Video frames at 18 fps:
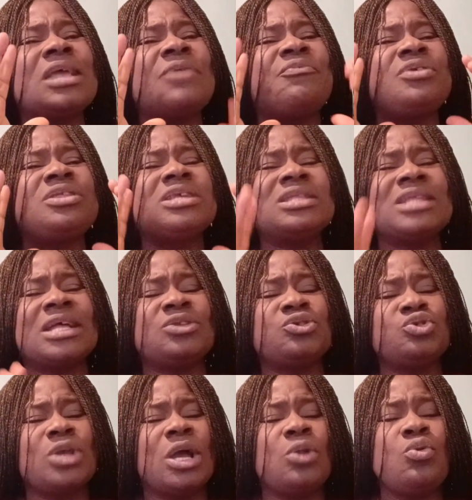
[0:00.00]
everything
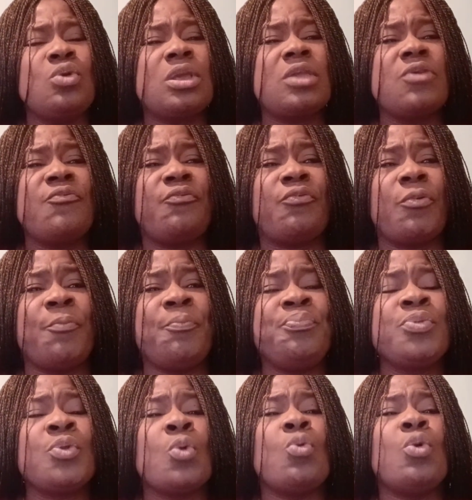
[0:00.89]
that you are looking for,
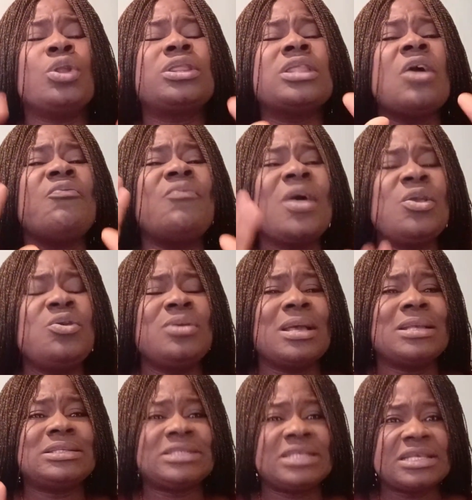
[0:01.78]
whatever
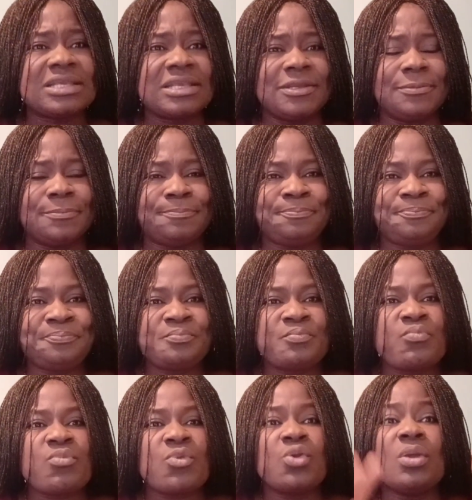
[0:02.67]
you are seeking,
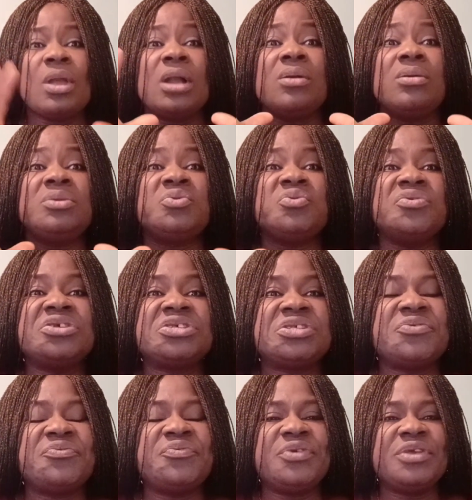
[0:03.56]
you are going to
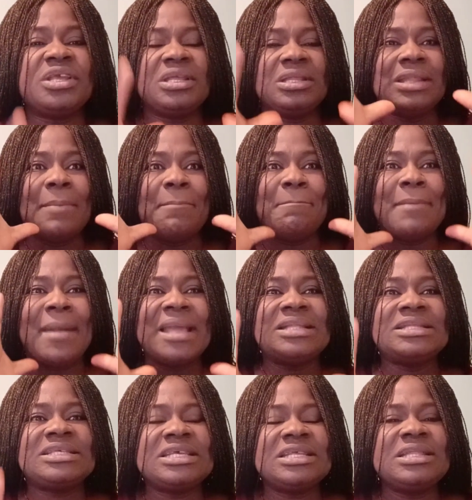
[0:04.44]
receive it in the
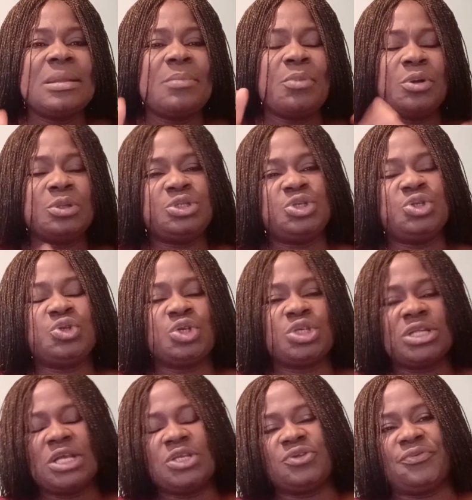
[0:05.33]
mighty name of
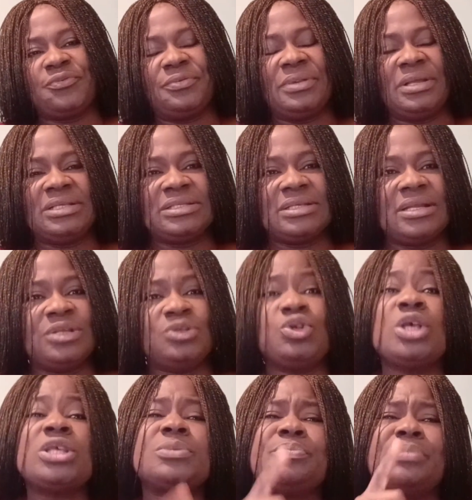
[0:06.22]
Jesus Christ of Nazareth.
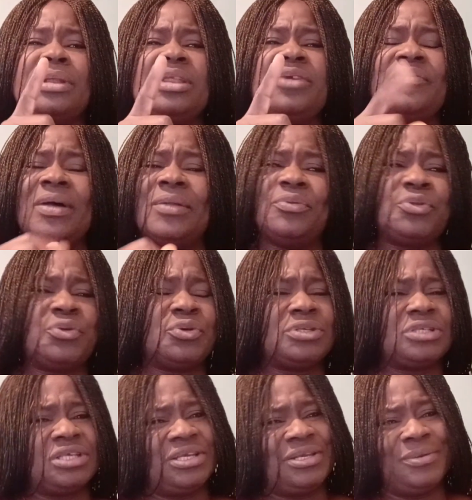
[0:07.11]
Just believe and
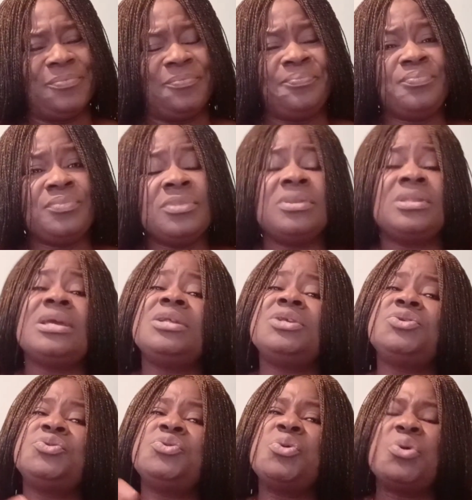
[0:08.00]
trust in Him. There
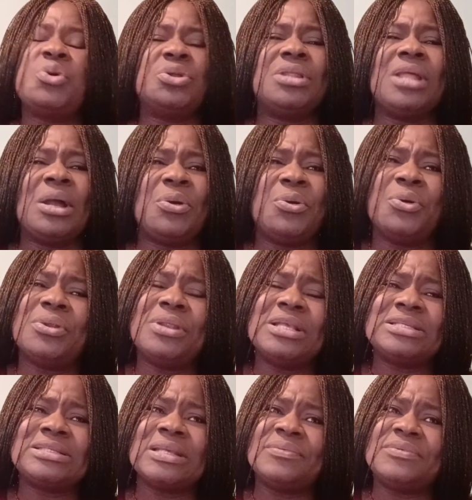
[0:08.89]
is no other God
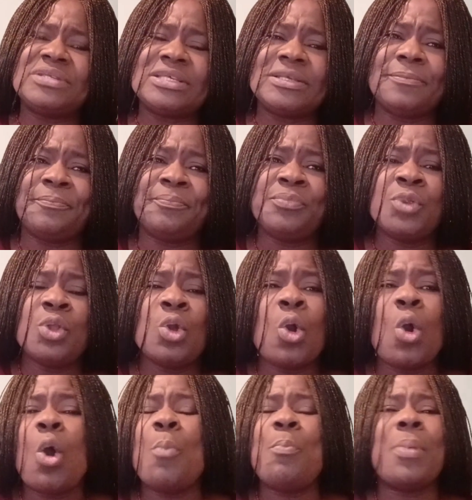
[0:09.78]
except Him.
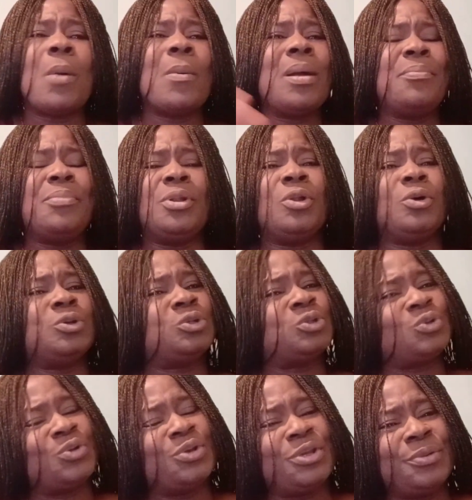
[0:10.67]
All power
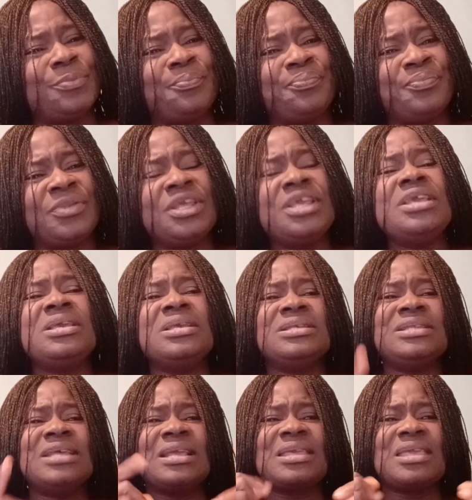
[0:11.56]
belongs to Him. He
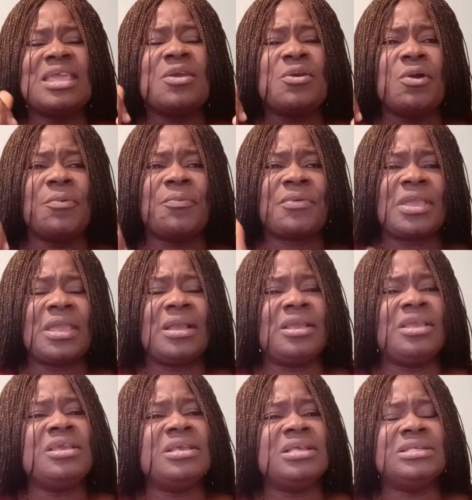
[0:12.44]
is the King of
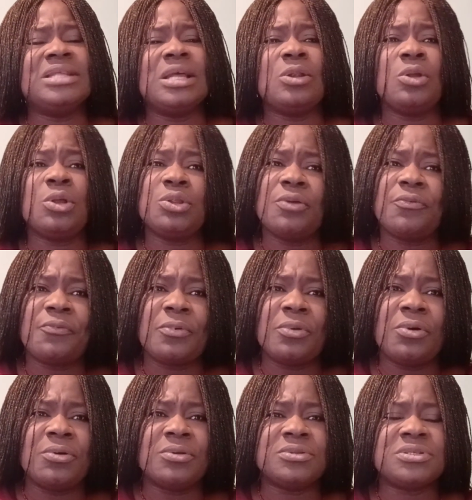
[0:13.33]
kings. He is the Lord of
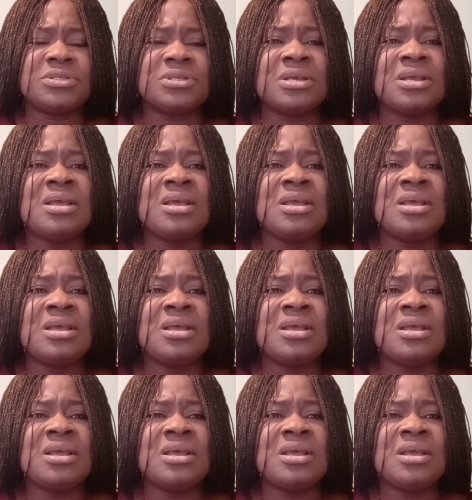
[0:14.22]
lords.